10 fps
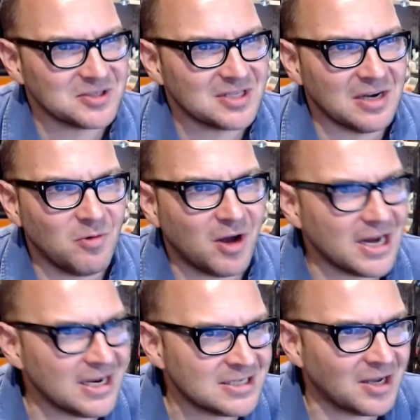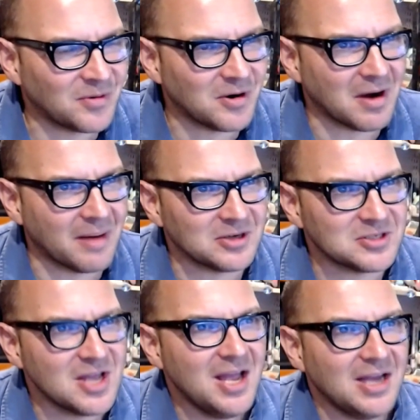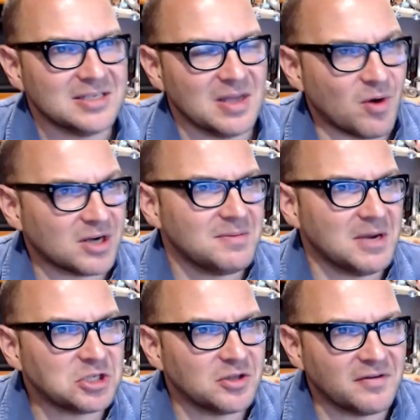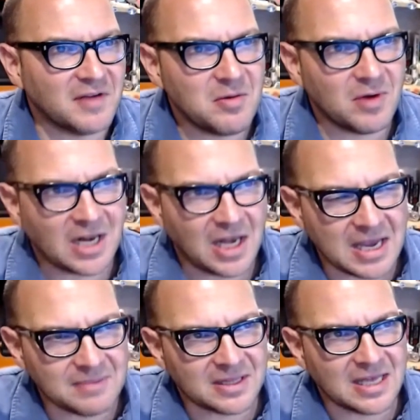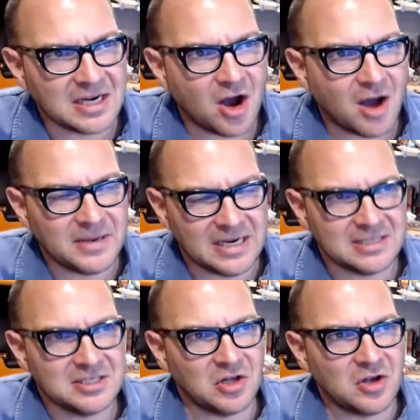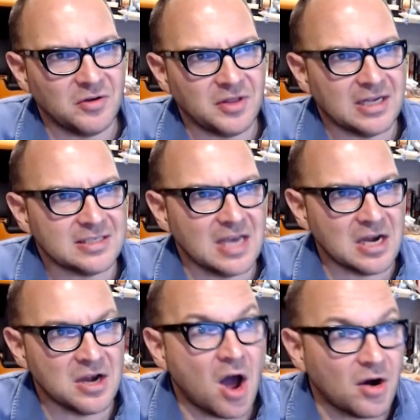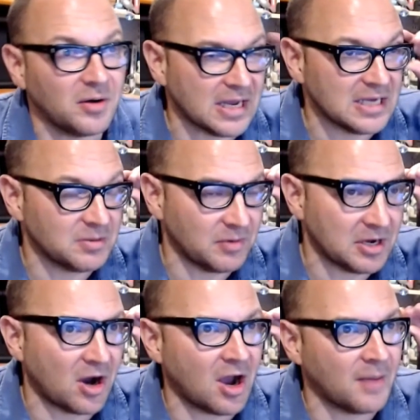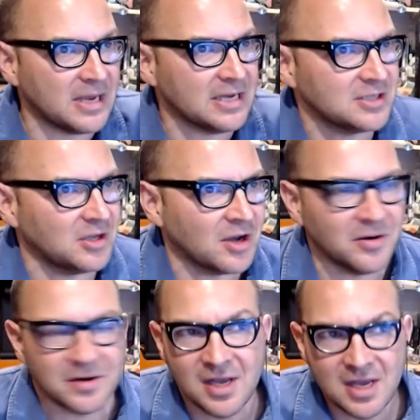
They didn't want Intel programmers because they wanted to make sure that if anyone claimed that they'd copied Intel code, they could say, not only did we not copy Intel code,